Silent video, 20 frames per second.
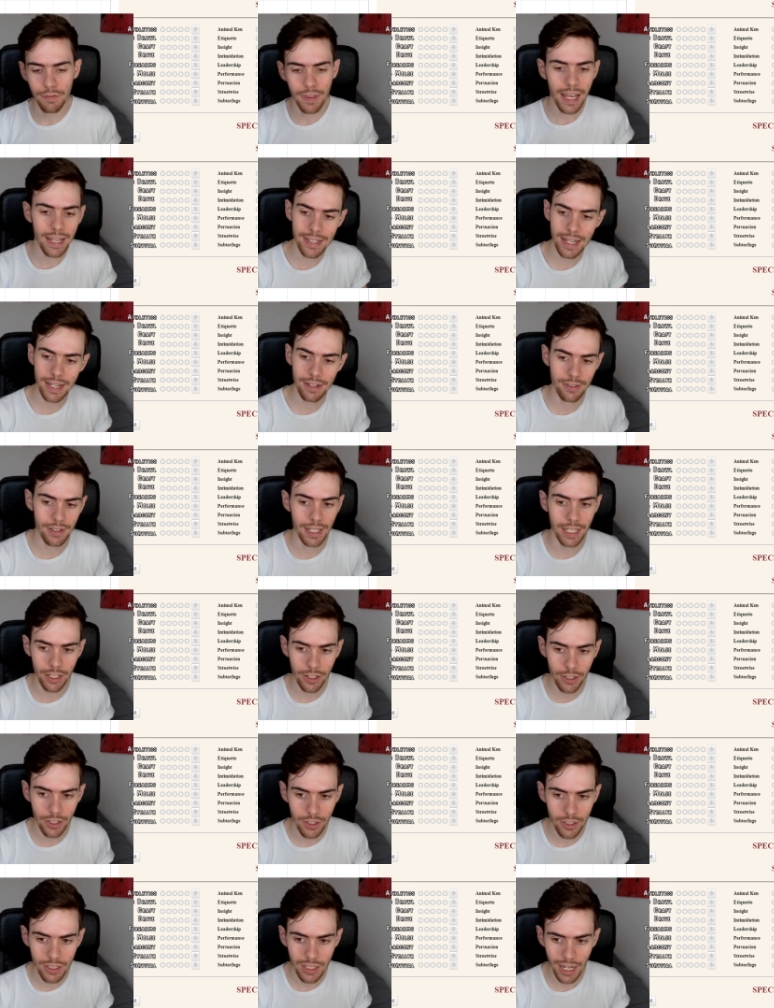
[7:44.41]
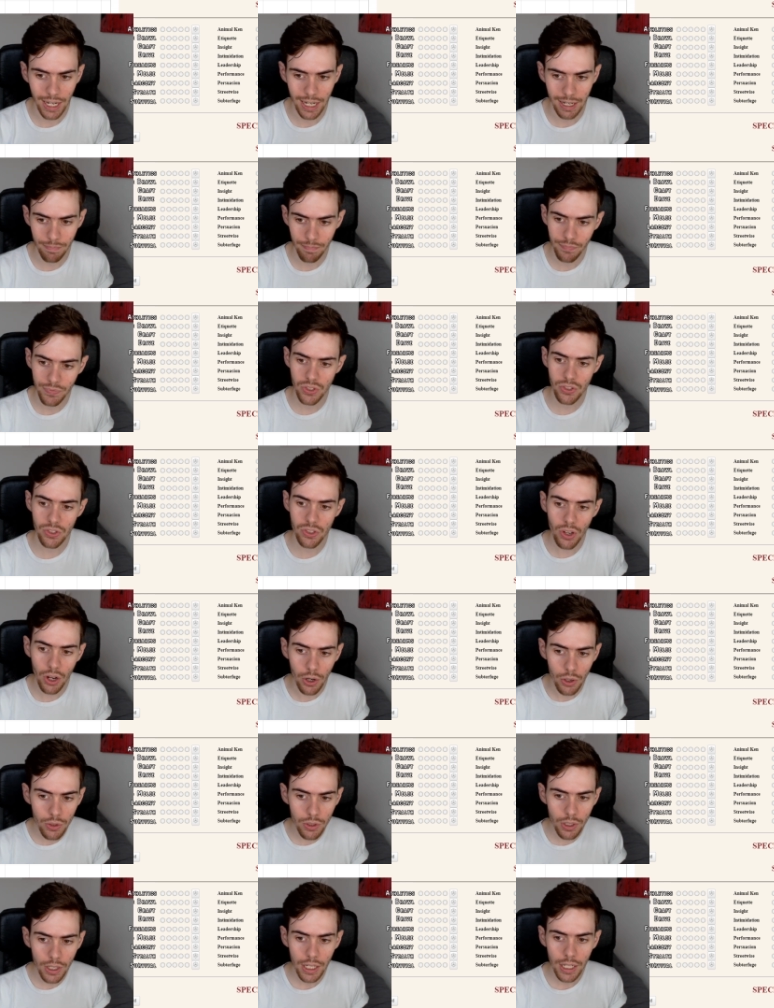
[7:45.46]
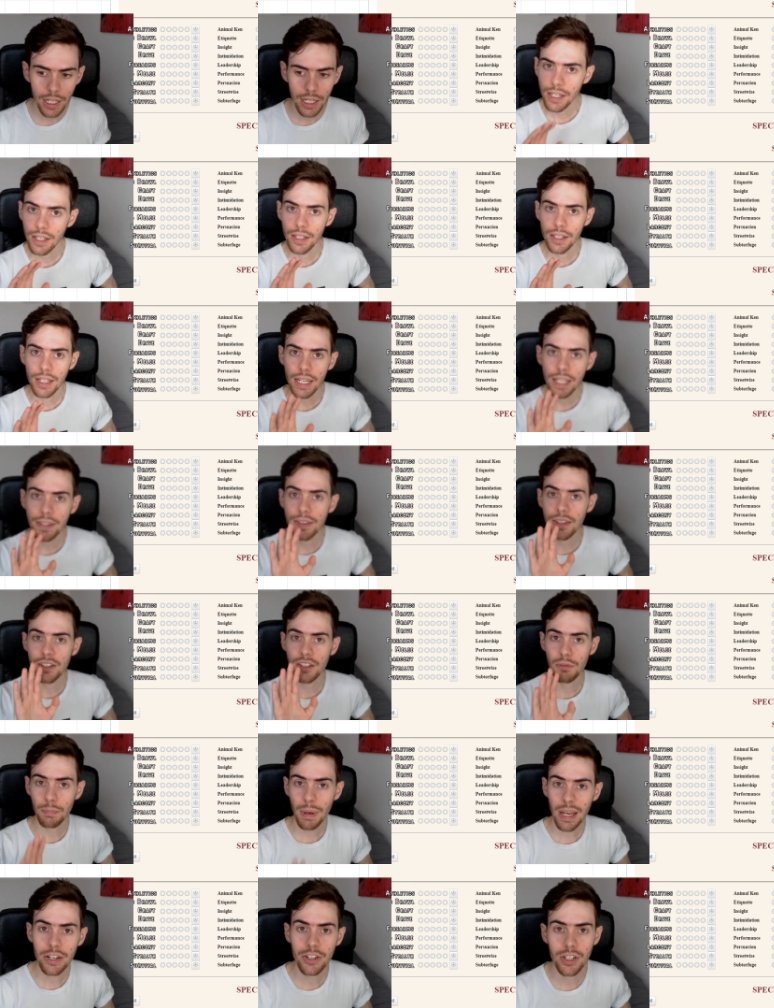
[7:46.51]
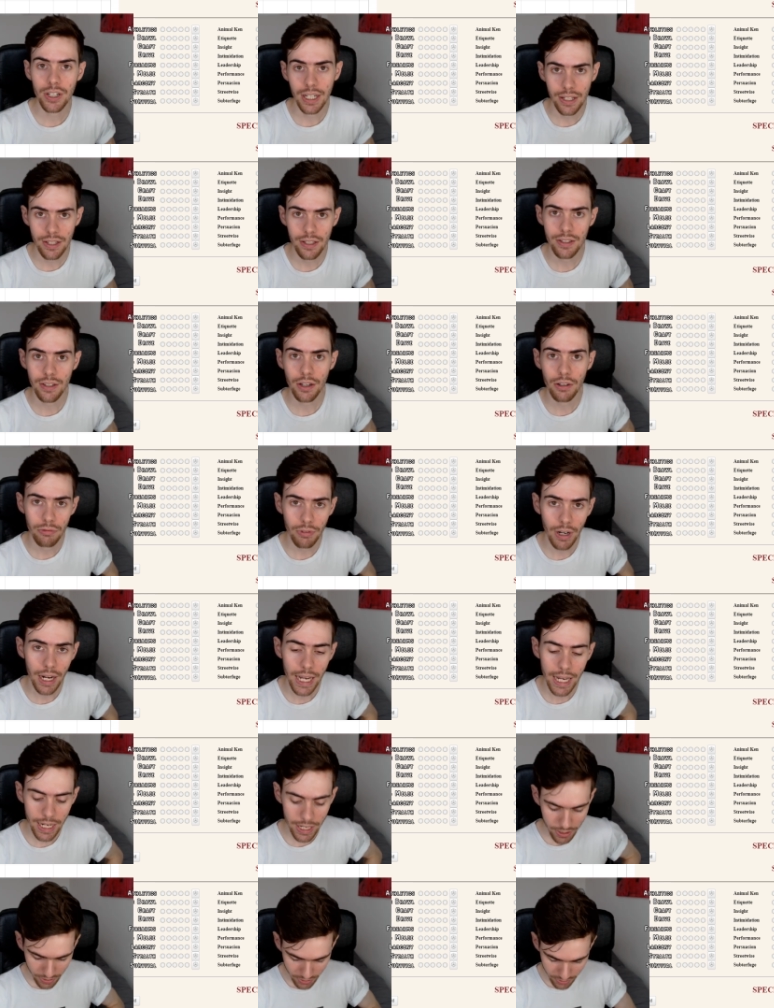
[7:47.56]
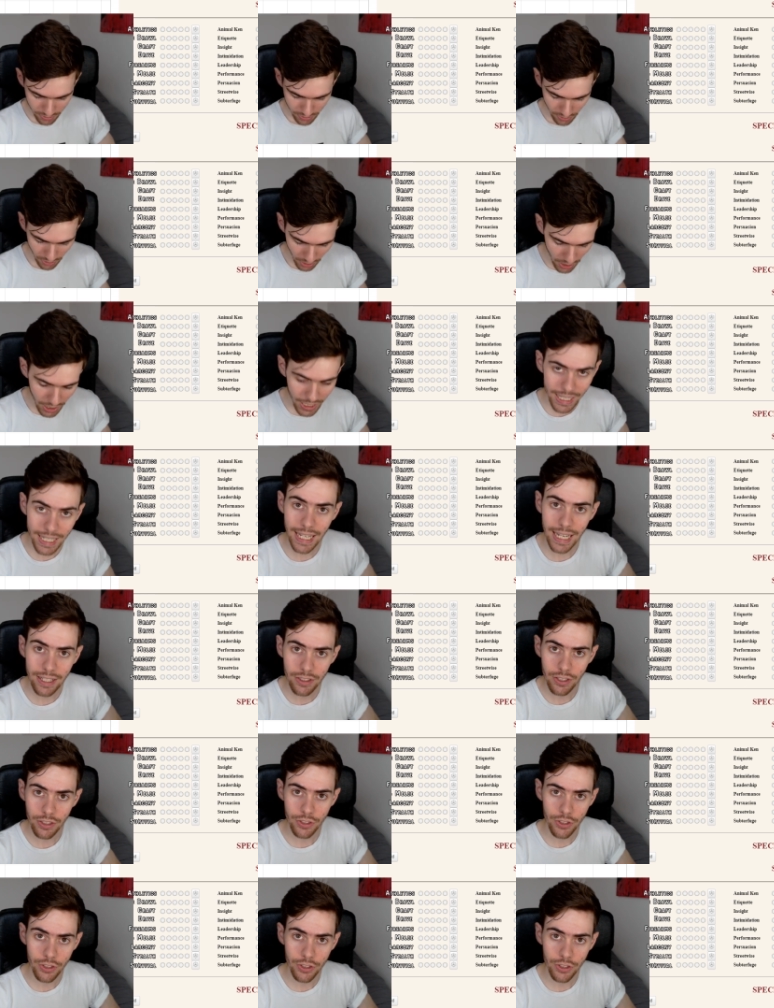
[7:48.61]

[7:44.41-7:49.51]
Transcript: That sounds like a good time. So, in the specialist array, I get to